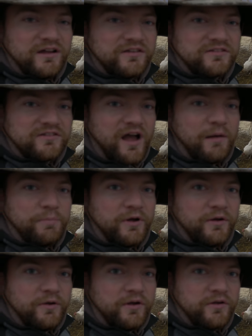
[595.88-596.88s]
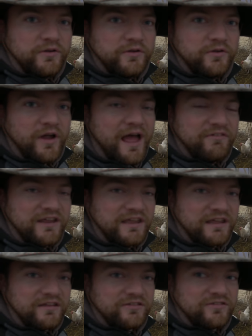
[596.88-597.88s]
stop having
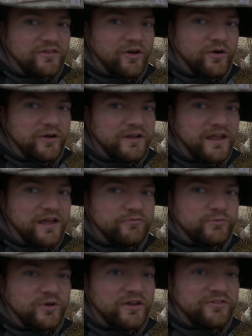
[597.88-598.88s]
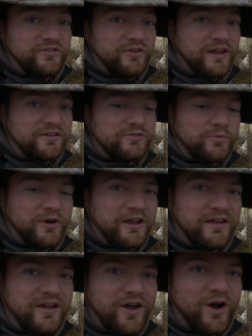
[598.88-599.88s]
geese, so he gave them to us. So next
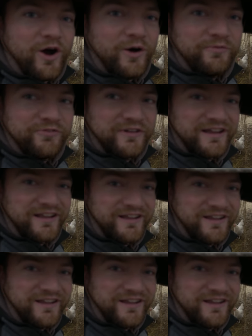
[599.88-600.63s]
spring, hopefully